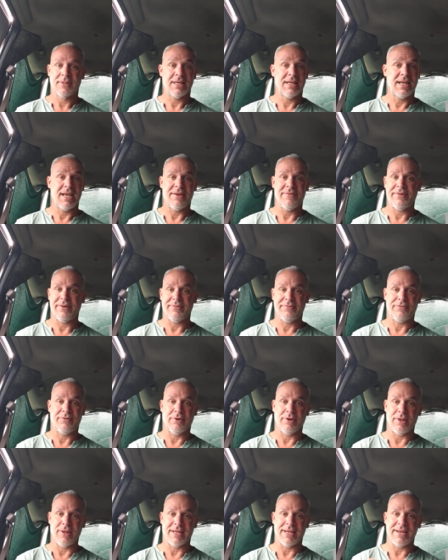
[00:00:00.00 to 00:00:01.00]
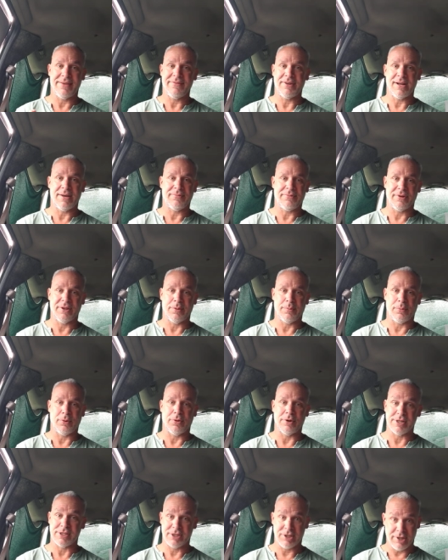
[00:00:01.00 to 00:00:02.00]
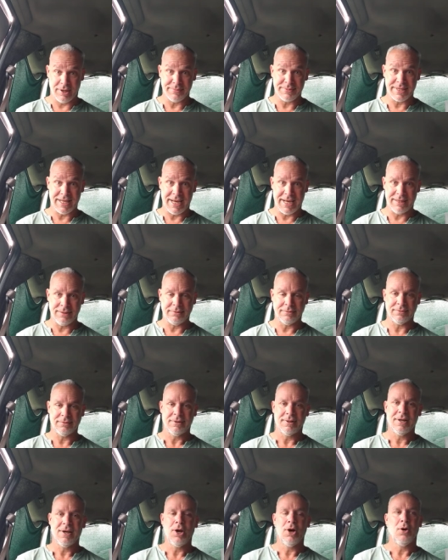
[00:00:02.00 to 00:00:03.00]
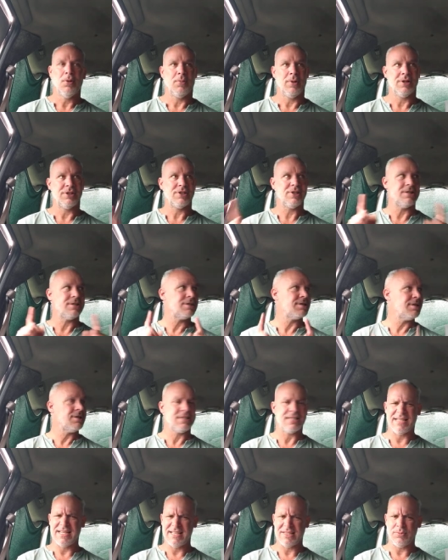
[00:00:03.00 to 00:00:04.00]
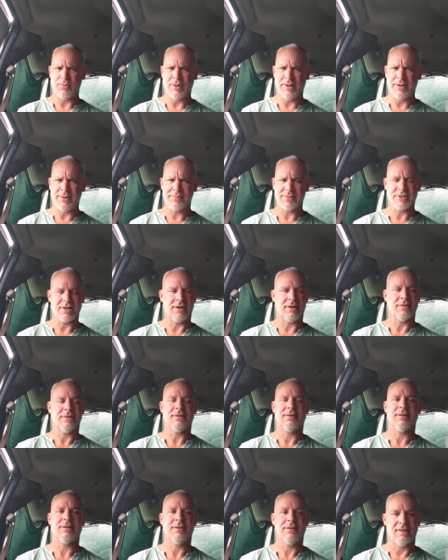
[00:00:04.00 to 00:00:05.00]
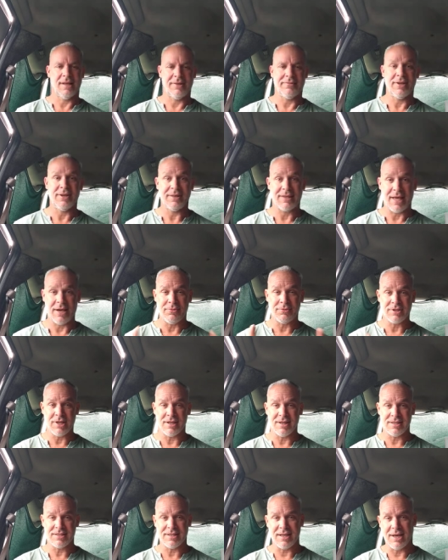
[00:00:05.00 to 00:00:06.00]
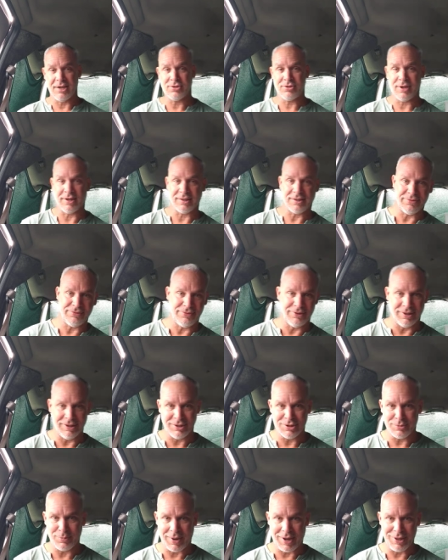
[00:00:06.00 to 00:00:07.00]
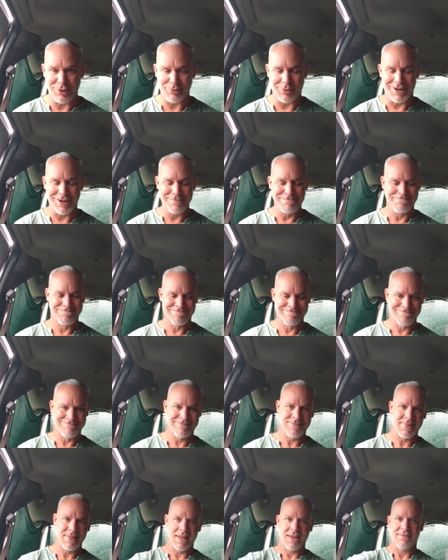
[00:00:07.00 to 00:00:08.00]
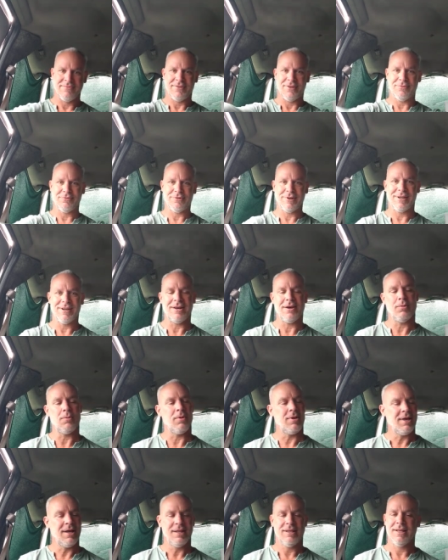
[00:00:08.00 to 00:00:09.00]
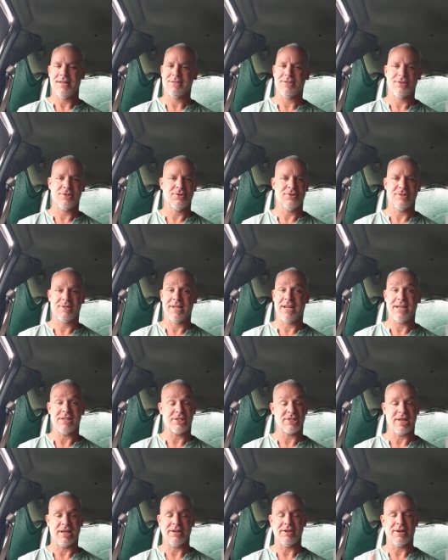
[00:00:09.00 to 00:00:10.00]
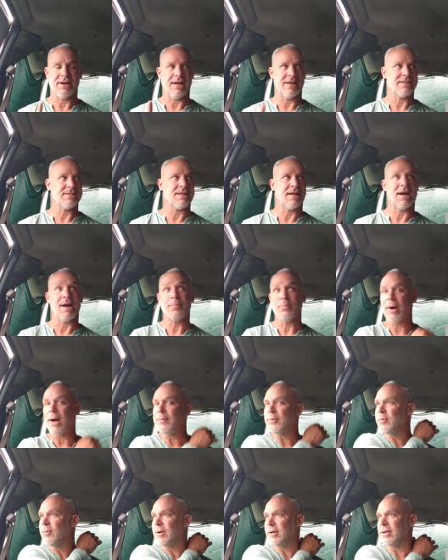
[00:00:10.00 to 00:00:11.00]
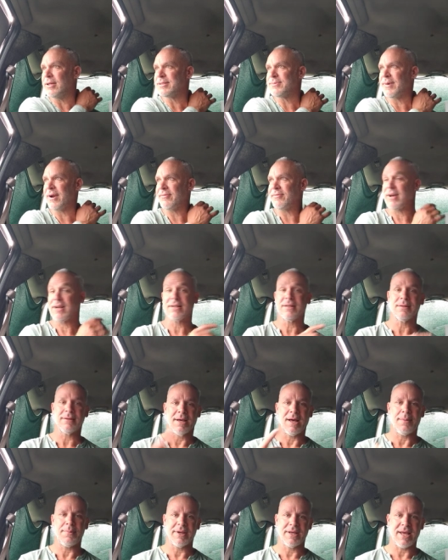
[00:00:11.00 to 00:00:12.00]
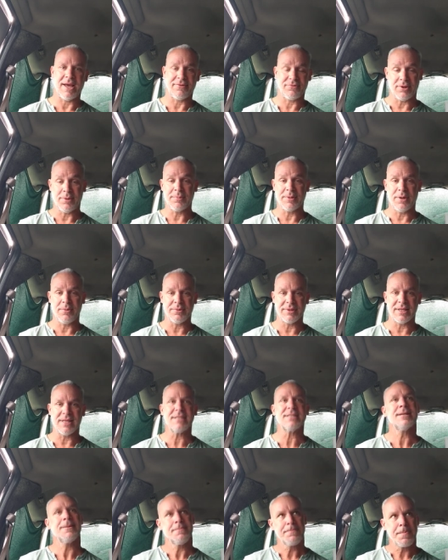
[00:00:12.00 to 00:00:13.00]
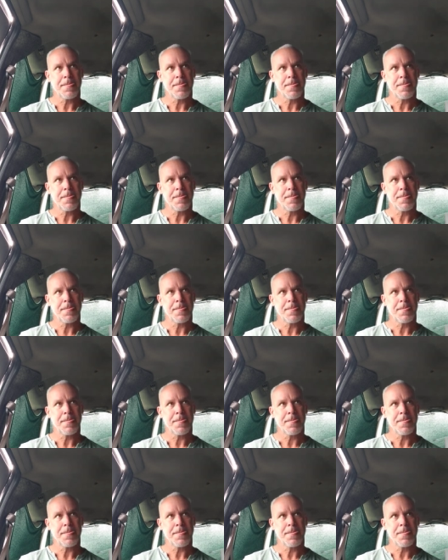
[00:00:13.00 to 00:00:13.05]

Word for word: give it for the, give it up for the boys. You know what I'm saying? Which is Deniece Williams' song, Love It. That was on the soundtrack to Footloose, by the way. Feel free to listen to it today and shake your ass. I probably will, as a matter of fact. I'm like, after I'm done with this,